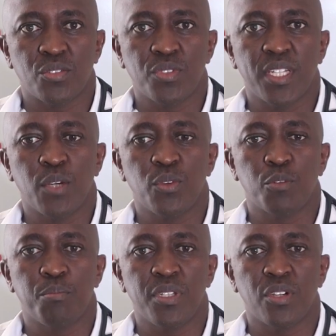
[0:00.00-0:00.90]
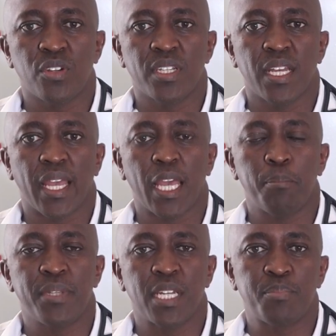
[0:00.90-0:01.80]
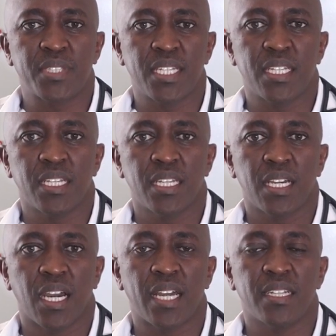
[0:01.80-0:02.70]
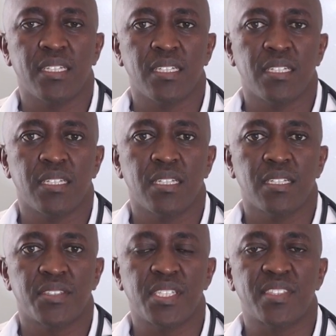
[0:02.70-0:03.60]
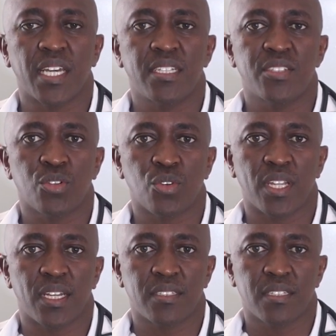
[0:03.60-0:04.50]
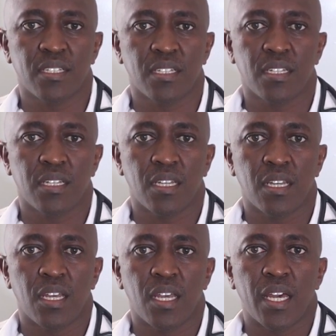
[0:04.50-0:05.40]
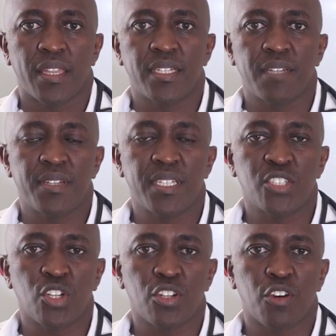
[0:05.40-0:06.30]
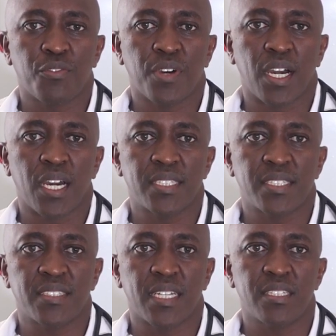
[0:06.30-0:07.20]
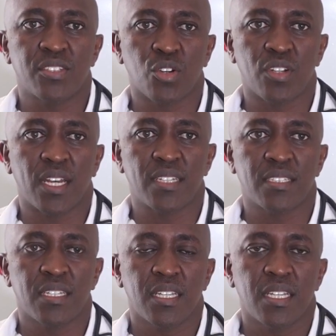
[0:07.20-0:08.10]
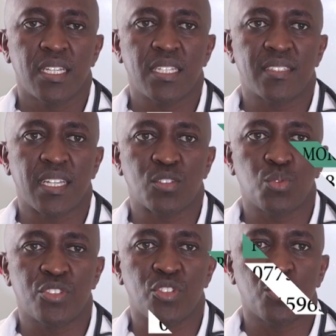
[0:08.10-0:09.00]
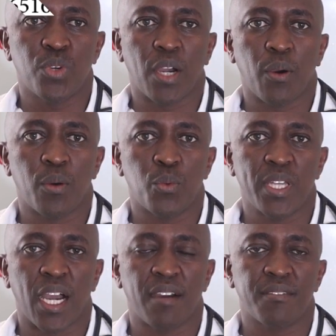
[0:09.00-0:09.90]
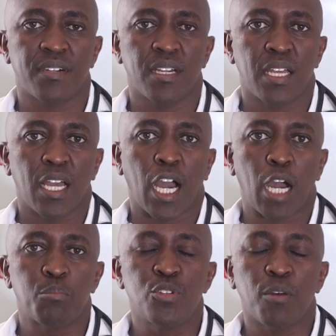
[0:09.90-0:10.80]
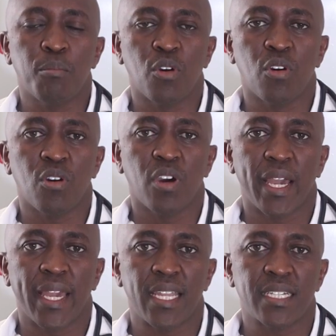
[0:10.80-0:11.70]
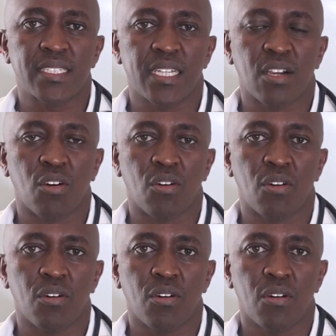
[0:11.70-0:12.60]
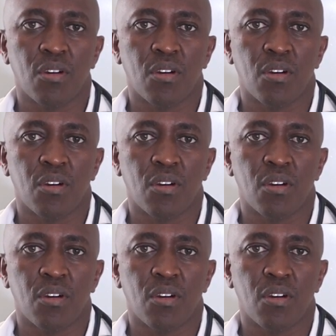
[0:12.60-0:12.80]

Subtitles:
today will be on epilepsy and the seizure disorders. The definition of seizure disorders is a situation where we have abnormal electrical